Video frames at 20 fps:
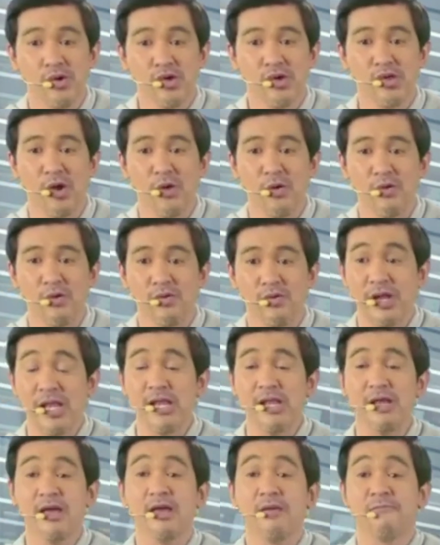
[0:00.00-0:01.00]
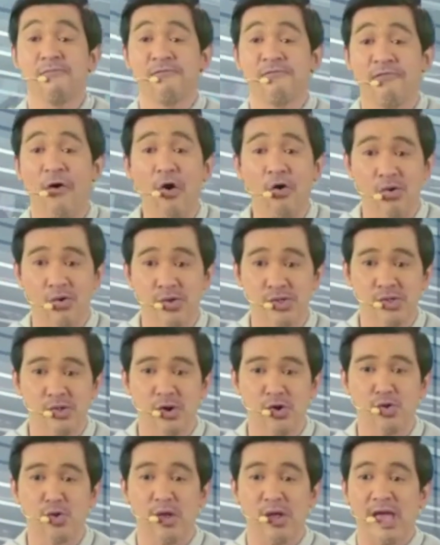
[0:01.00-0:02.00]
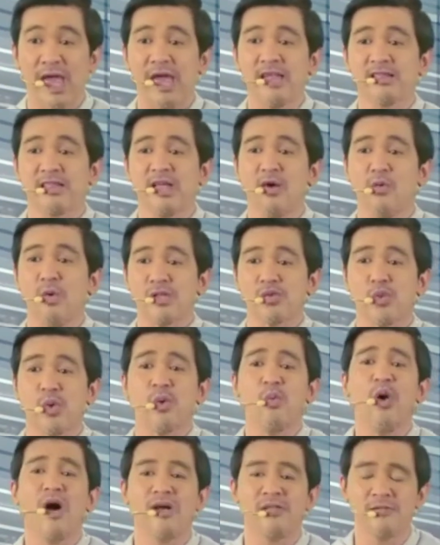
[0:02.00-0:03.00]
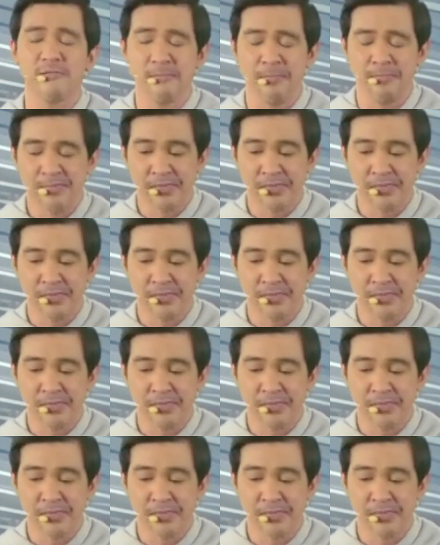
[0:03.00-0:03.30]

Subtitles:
really focus on getting what we want,